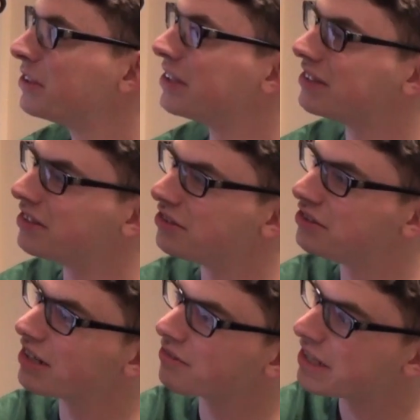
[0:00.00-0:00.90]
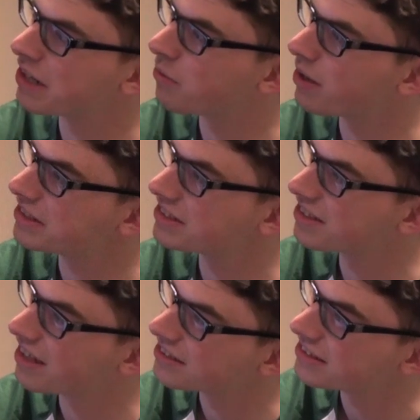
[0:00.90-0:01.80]
which is generally quite
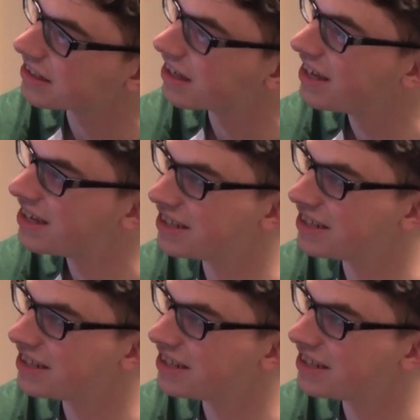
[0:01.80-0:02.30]
disgusting,